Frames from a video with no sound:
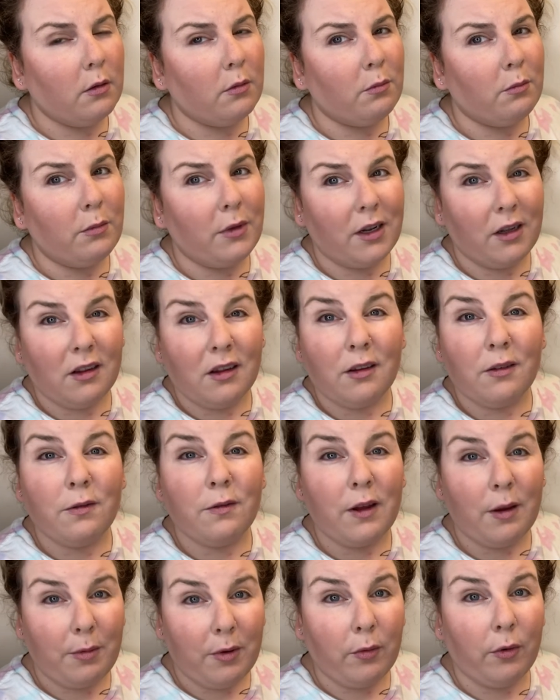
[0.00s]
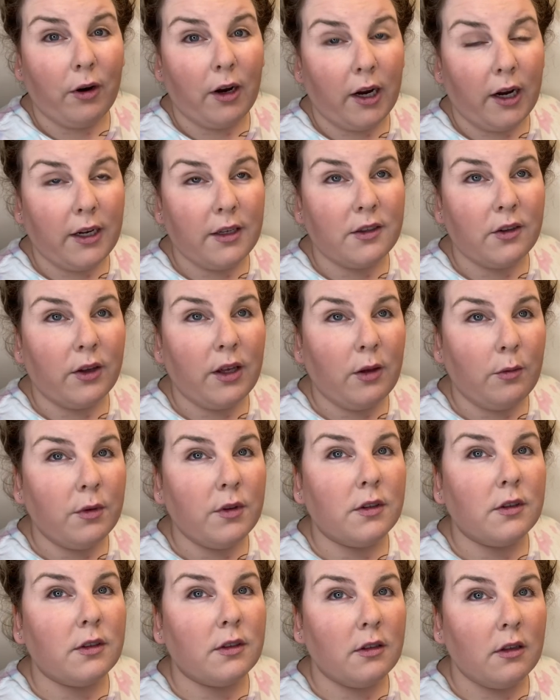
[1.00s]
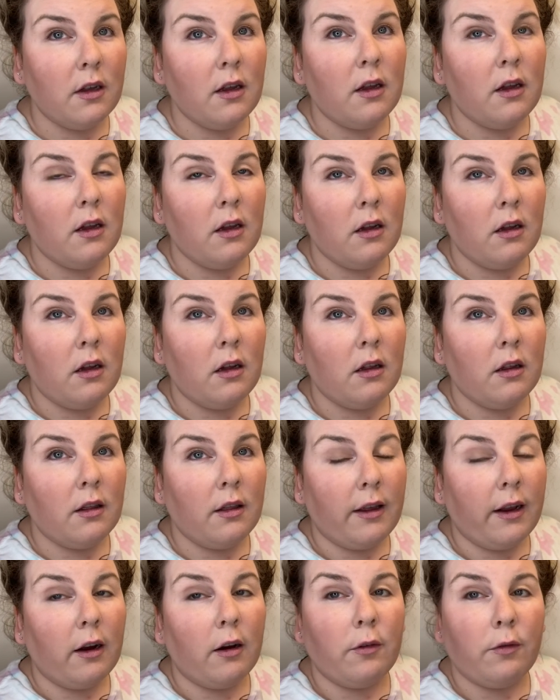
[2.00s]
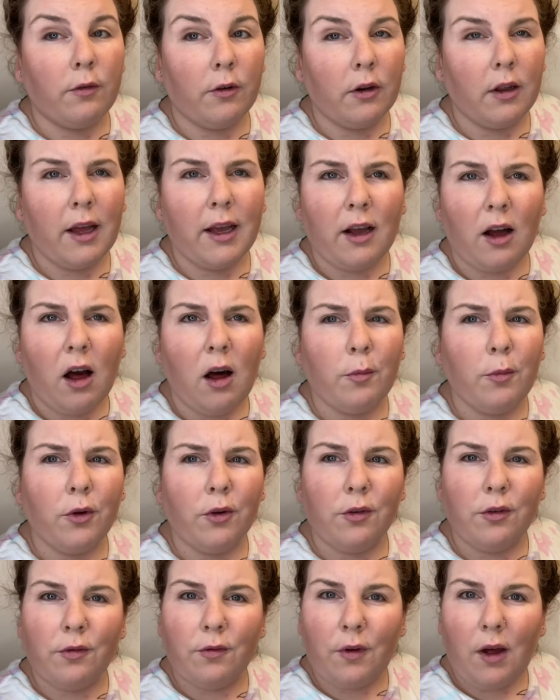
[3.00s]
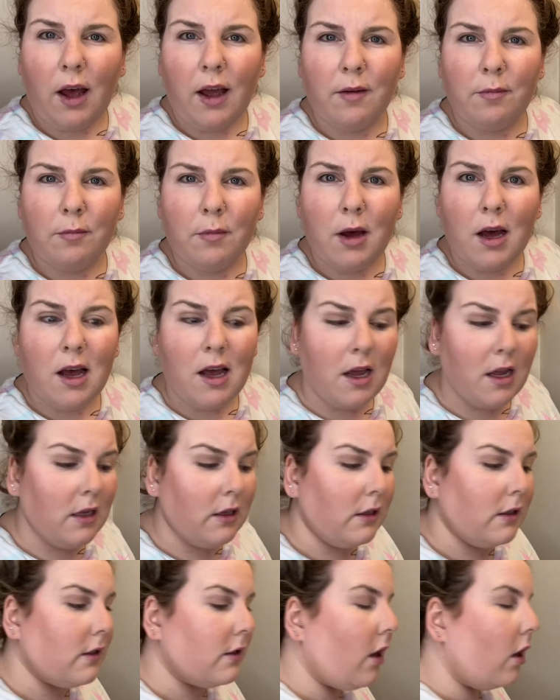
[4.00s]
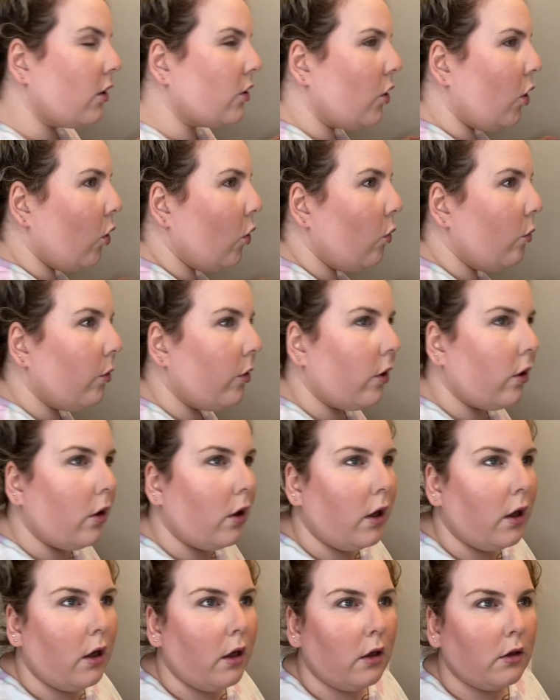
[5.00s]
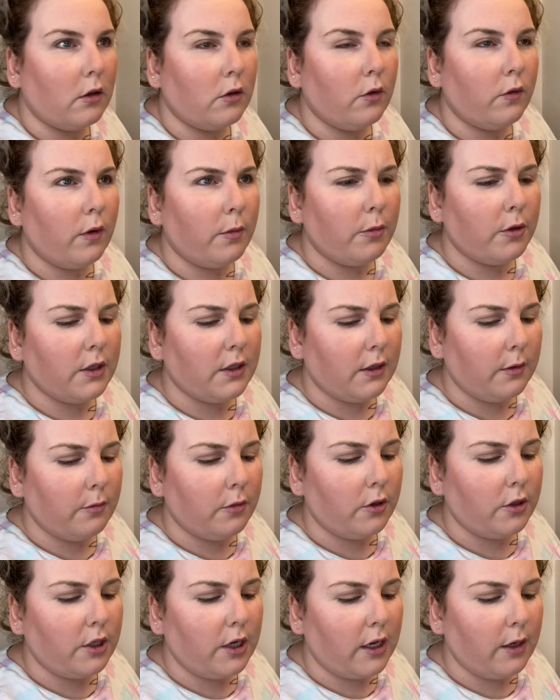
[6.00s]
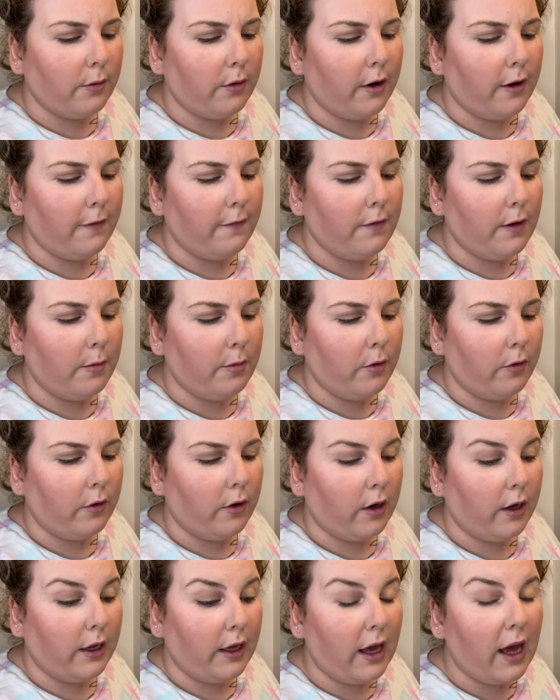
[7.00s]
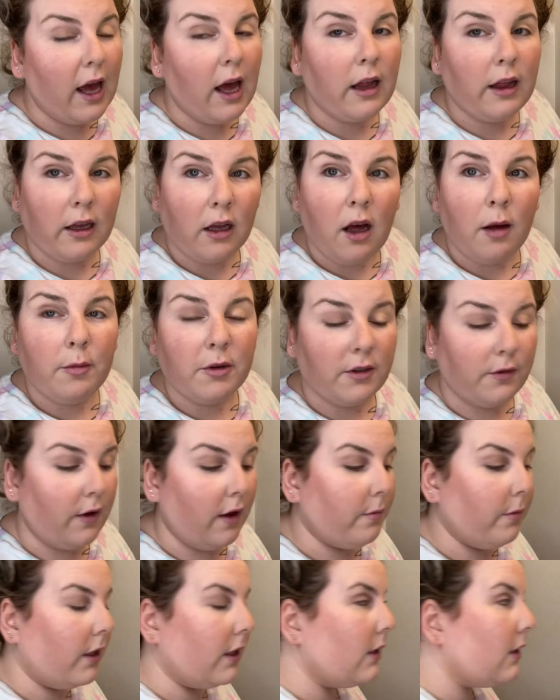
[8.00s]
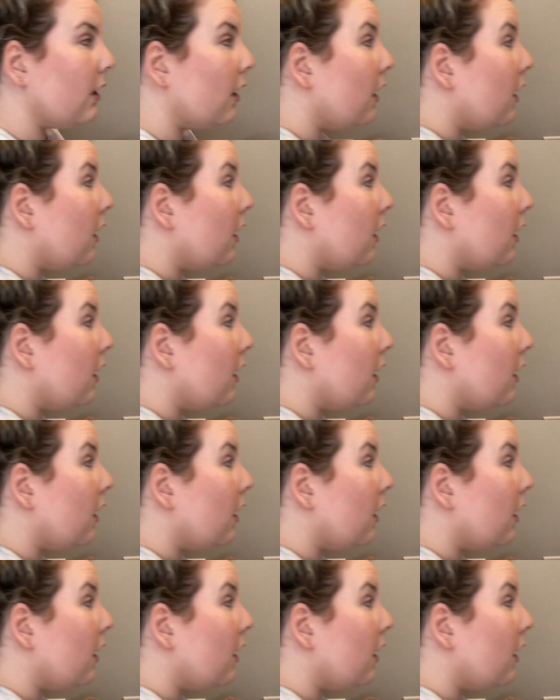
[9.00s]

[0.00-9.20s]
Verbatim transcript: middle of February. So he was there for like almost five months. October, uh, November, December, January, February. Yeah, like almost five months.